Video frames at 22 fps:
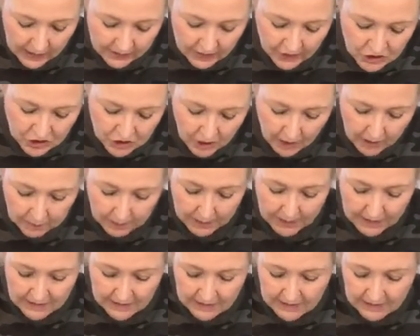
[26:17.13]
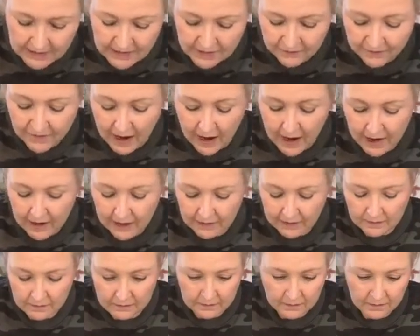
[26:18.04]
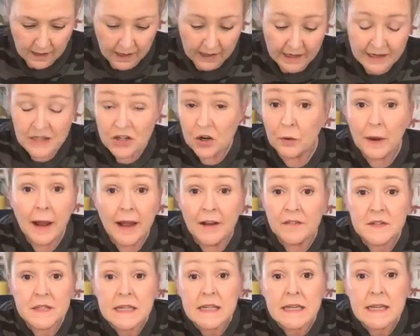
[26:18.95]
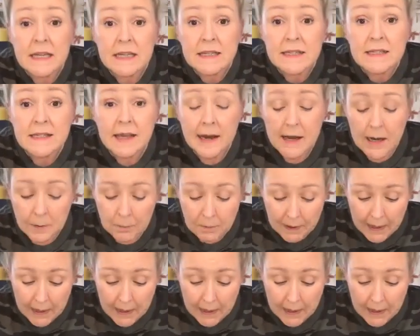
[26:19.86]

The chalk paste is fine, and I don't have to heat set it,